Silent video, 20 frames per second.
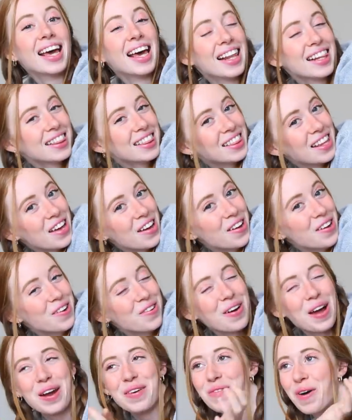
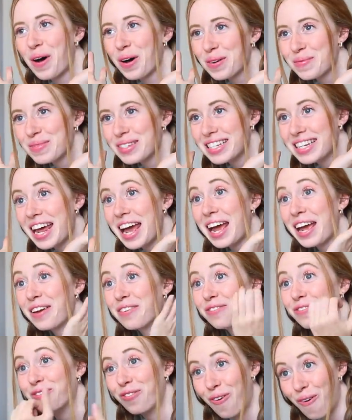Hello and welcome to
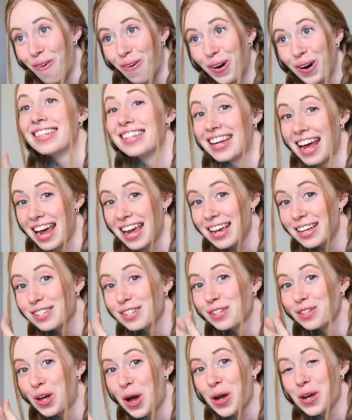day 4. Today is
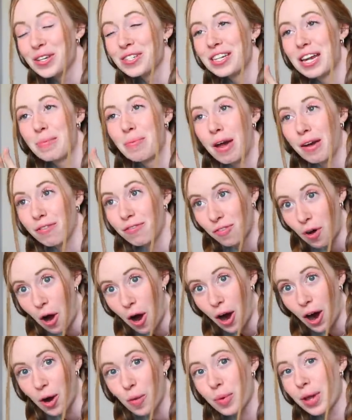the longest day by
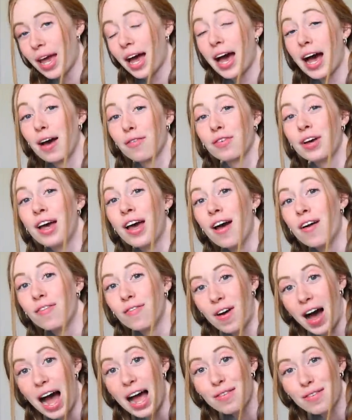far. We have
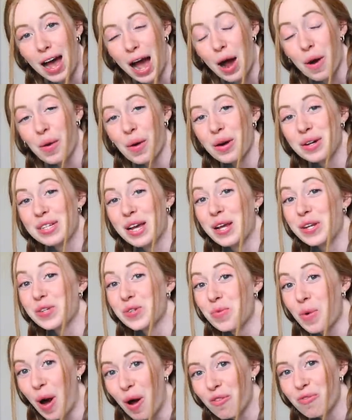5 hours and
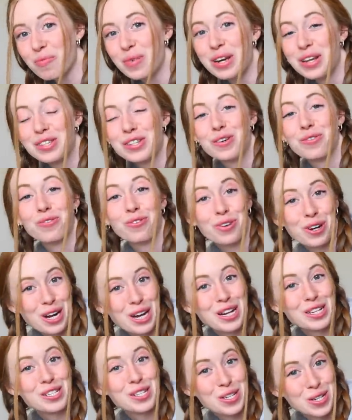12 minutes of
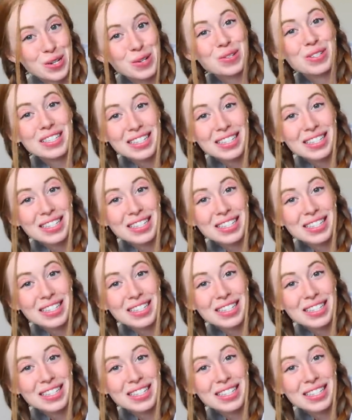reading to do